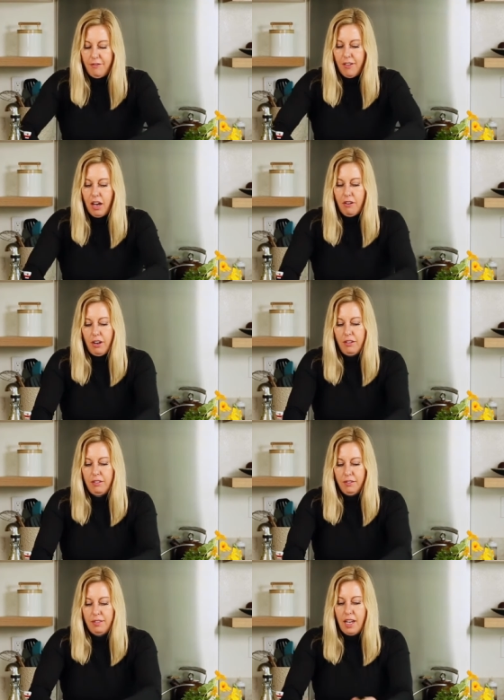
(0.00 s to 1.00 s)
farro,
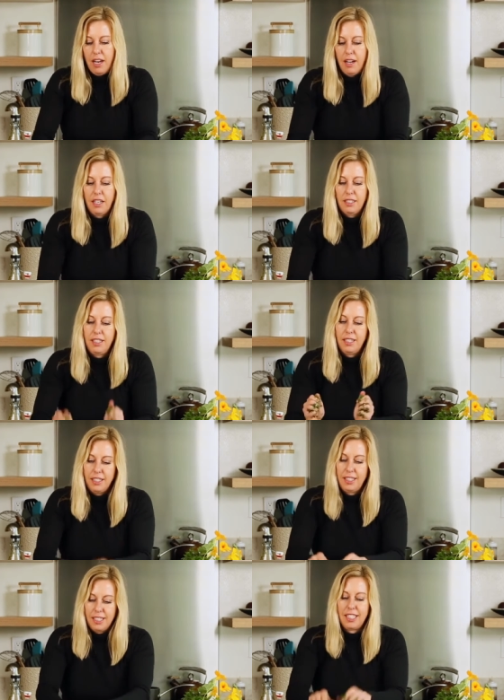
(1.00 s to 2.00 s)
and nut
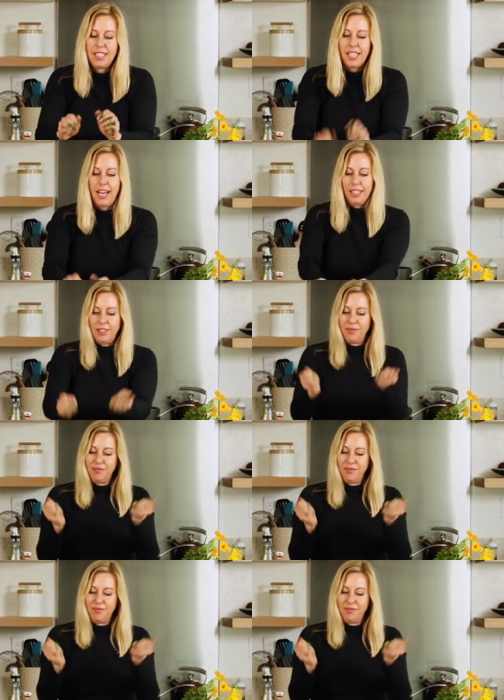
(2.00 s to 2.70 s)
salad.